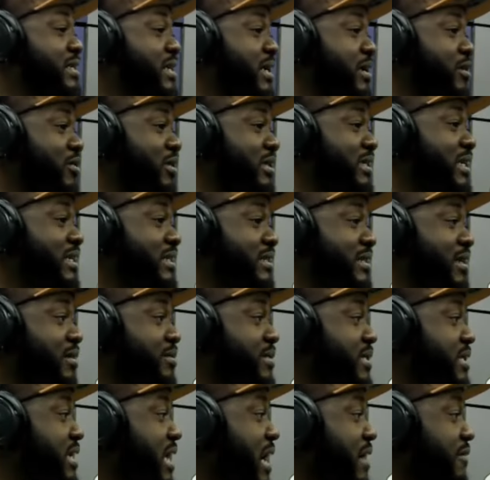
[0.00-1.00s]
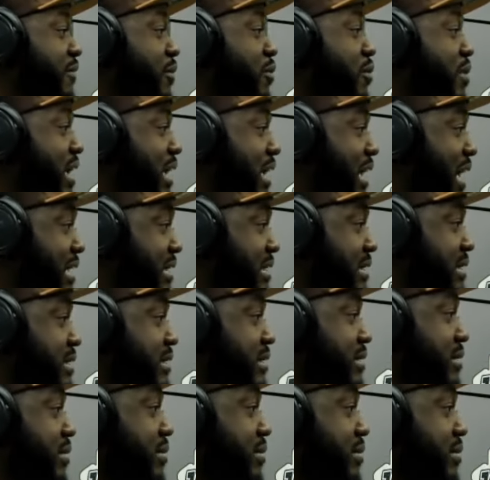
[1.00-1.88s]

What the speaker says: Doctors tell me say I have to wear glasses.